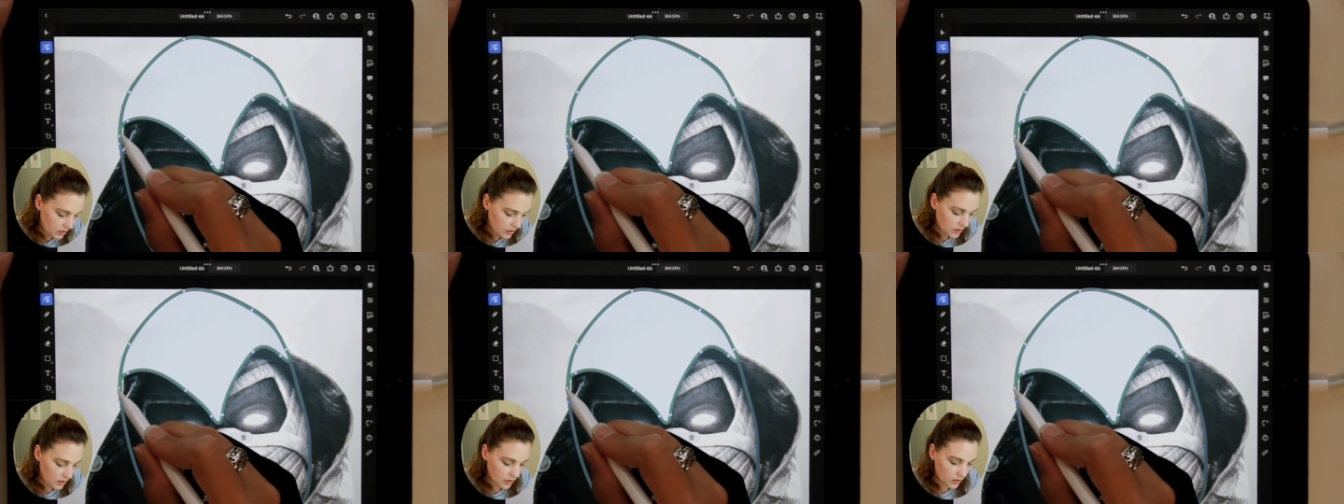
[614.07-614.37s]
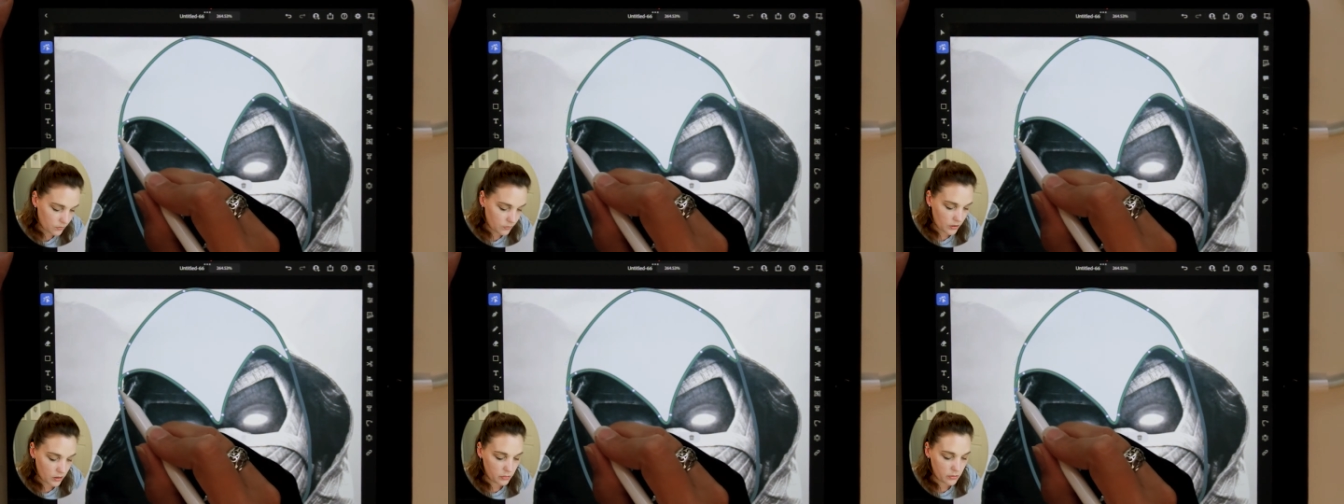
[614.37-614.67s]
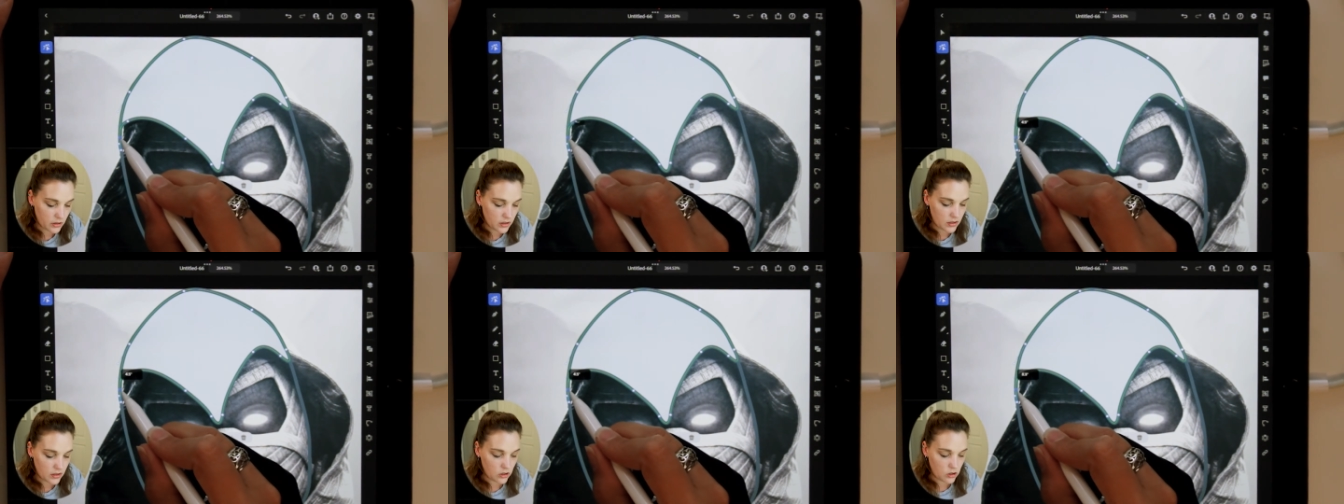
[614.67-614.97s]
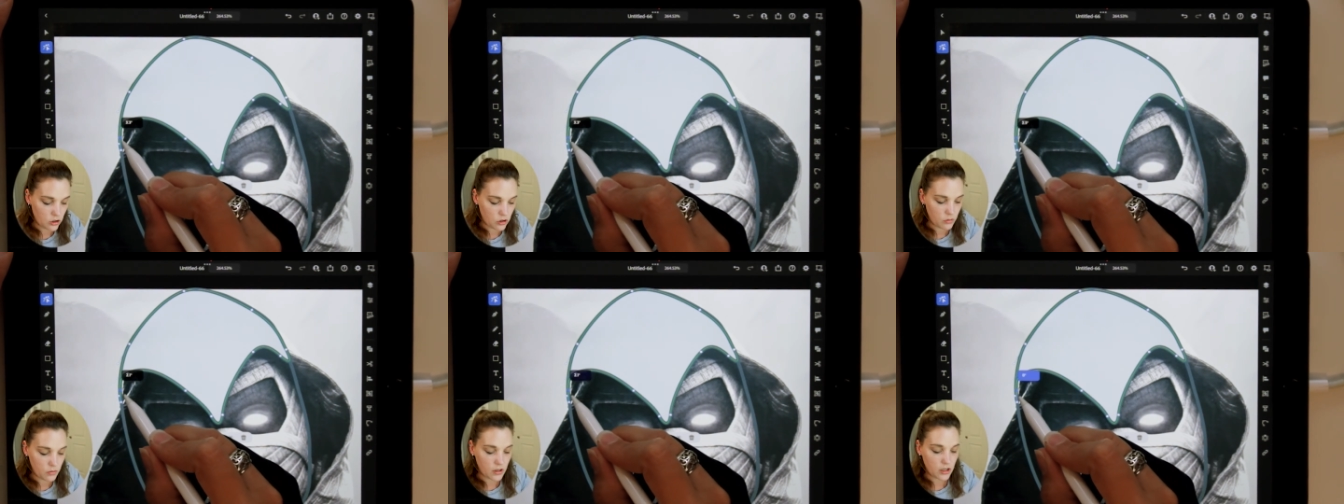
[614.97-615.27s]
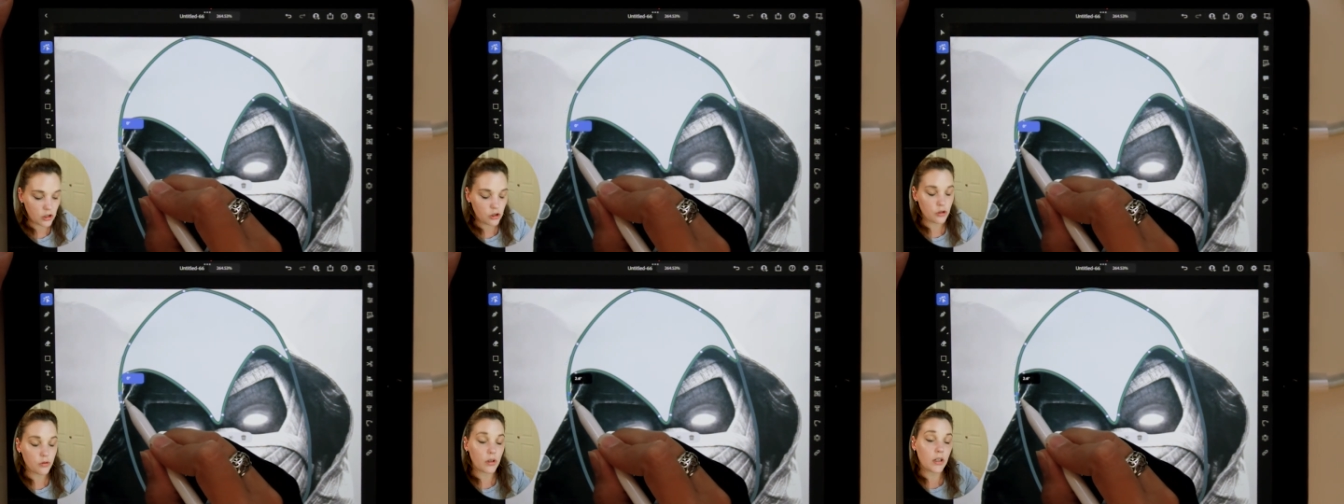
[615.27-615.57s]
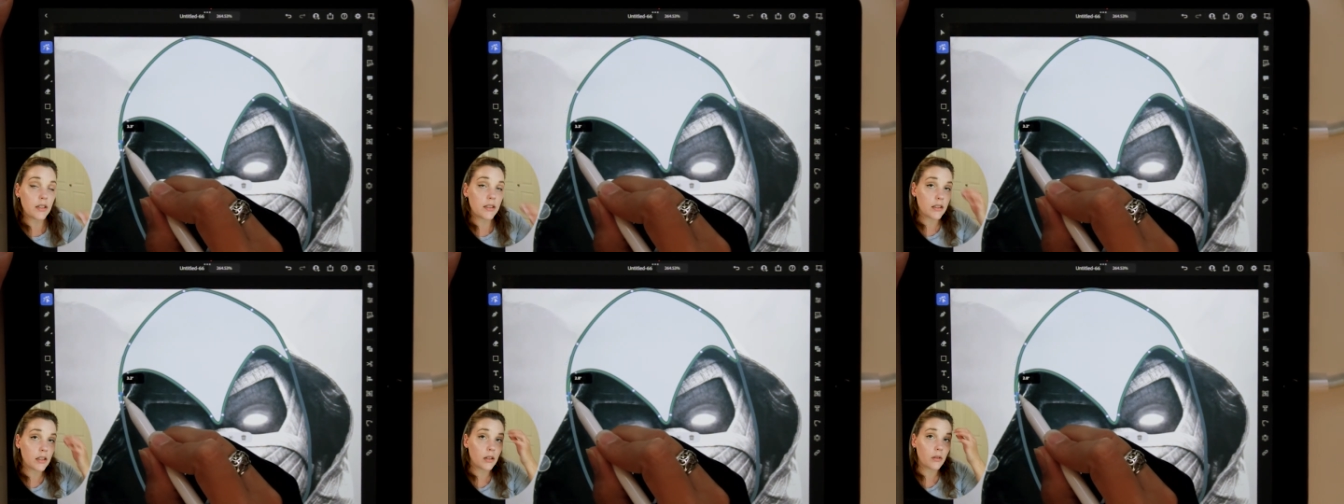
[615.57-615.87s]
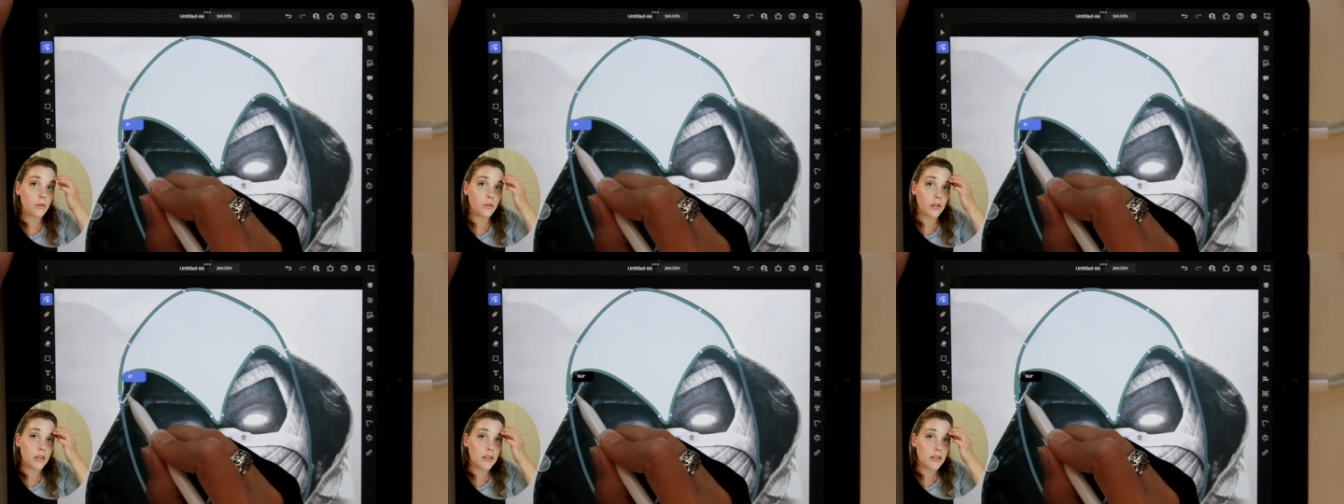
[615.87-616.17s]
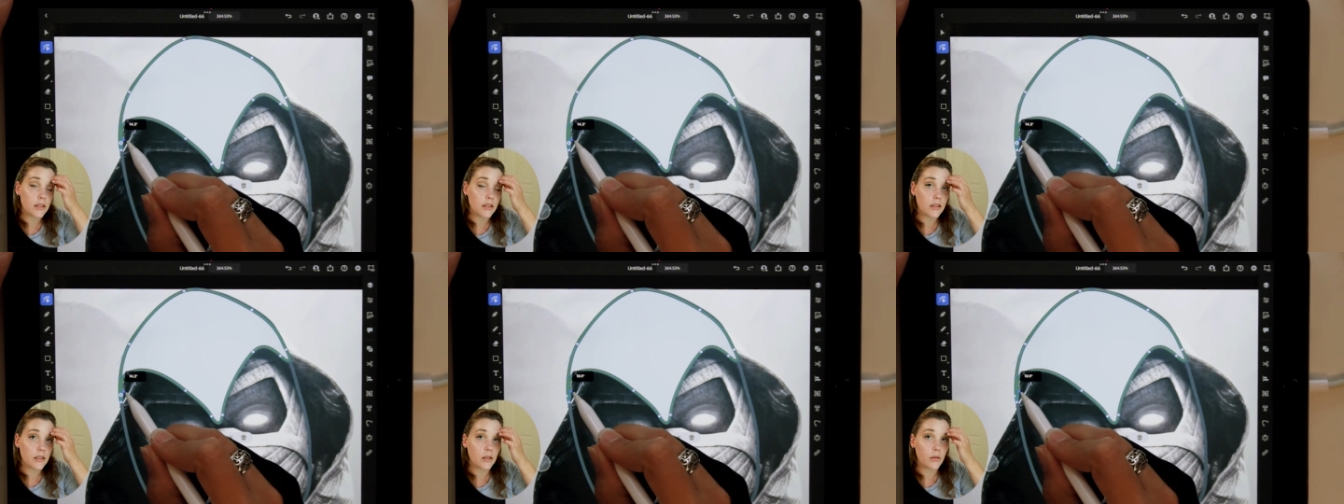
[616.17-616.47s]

Like if I wasn't doing tracing, for instance,